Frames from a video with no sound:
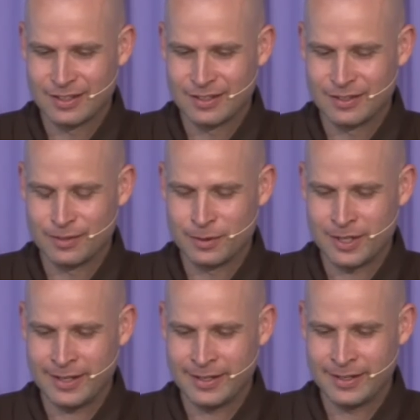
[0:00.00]
So
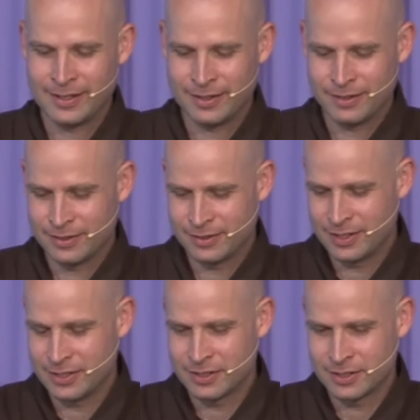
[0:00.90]
Thai
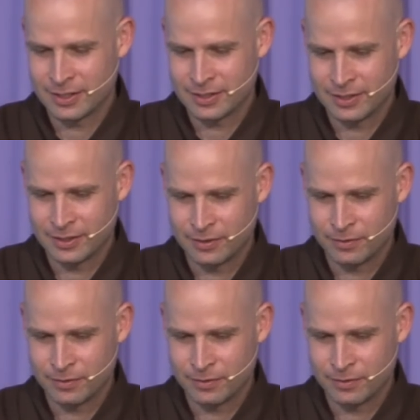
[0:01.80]
teaches us that the